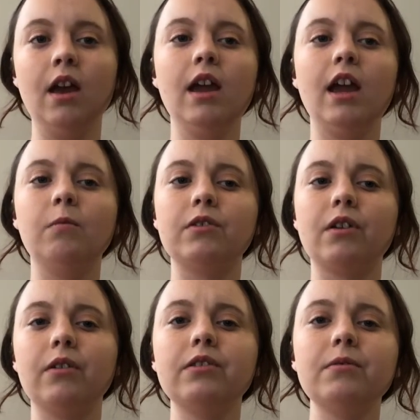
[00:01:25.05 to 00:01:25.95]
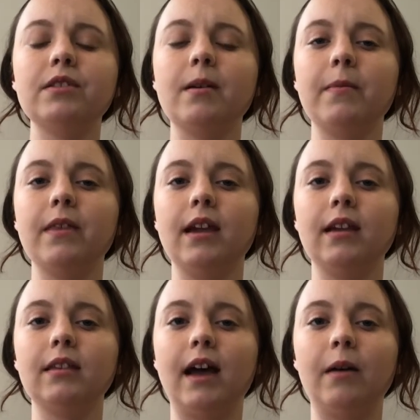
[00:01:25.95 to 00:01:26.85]
and was also
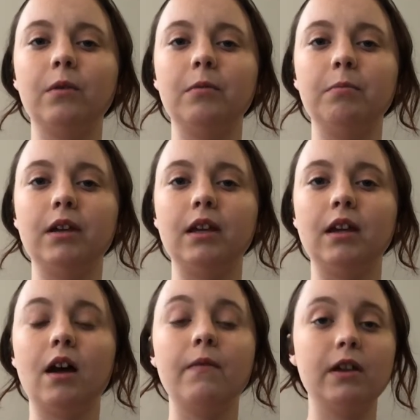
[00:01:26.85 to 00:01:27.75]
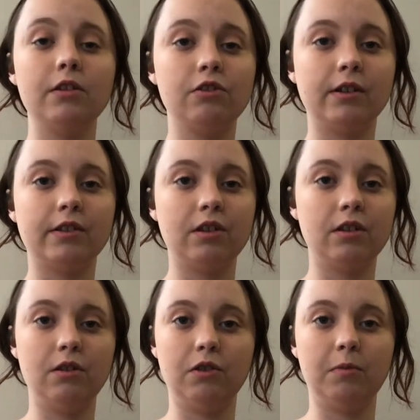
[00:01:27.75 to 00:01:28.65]
something that would be of interest to the
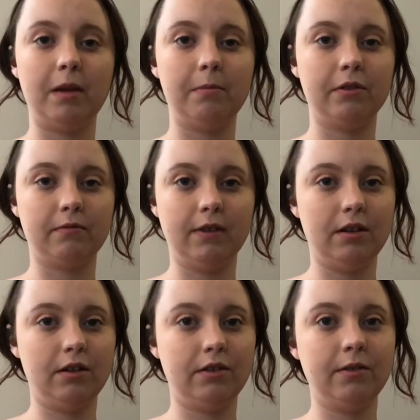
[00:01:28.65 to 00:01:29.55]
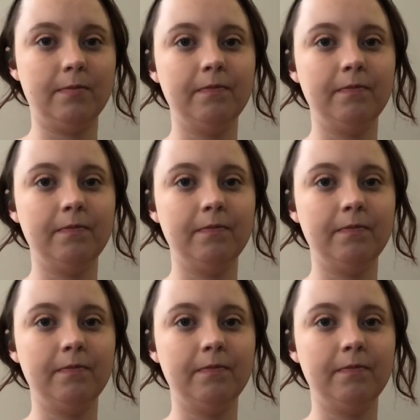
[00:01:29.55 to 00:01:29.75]
newspaper's readers.